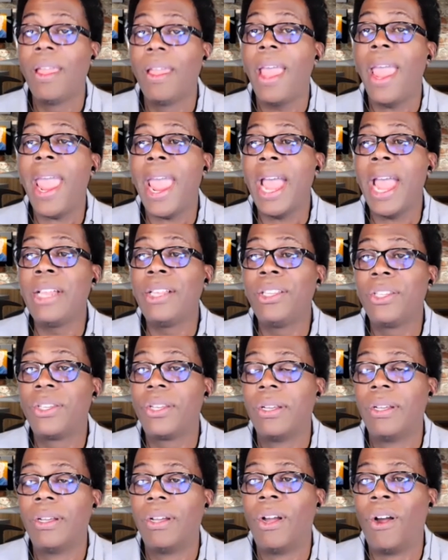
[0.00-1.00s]
And
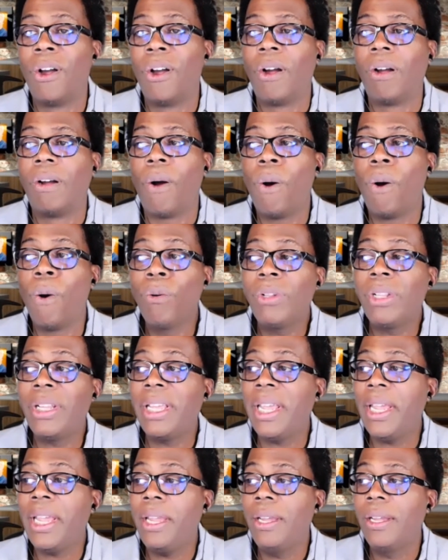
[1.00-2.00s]

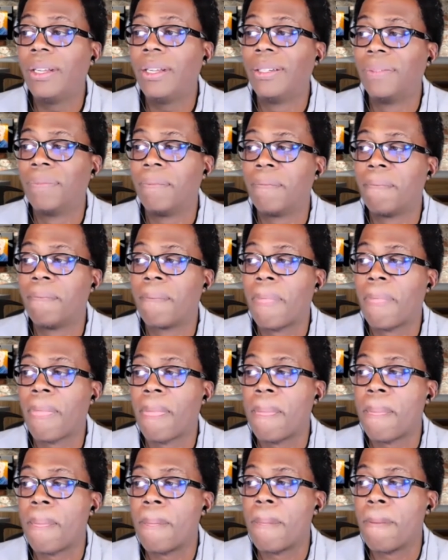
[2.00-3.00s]
only
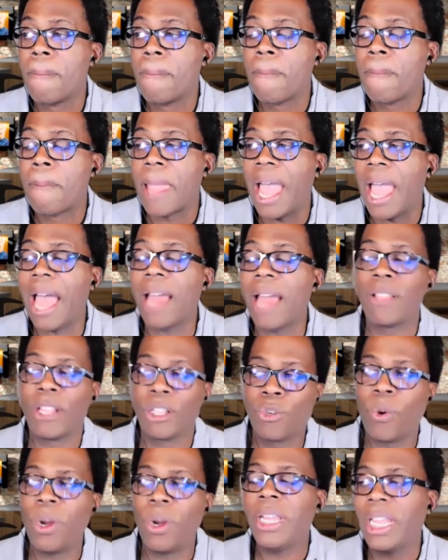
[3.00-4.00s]
out of the
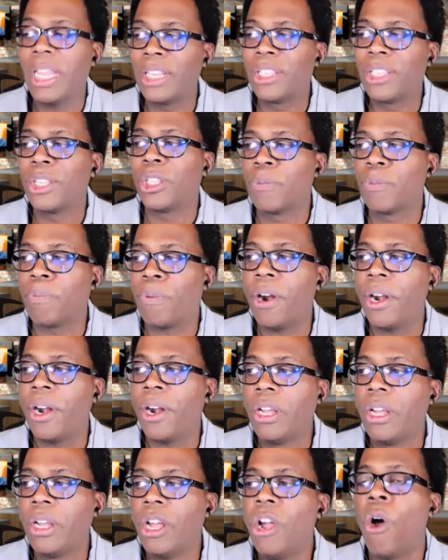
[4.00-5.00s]
20 kids at this
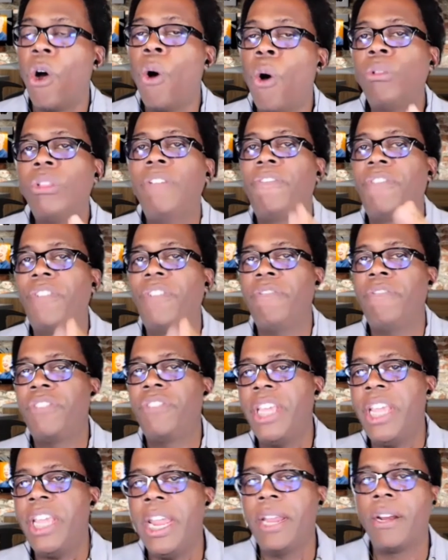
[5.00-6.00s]
party, only
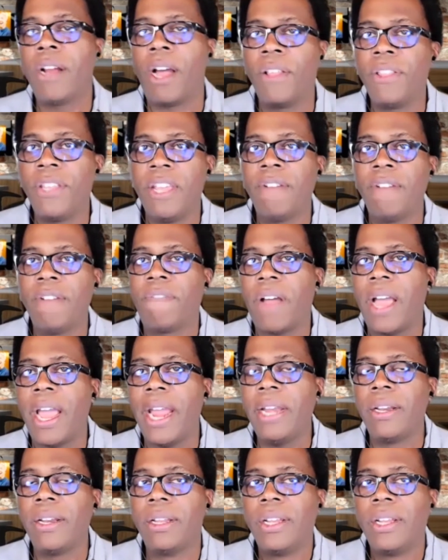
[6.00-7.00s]
15 on the invite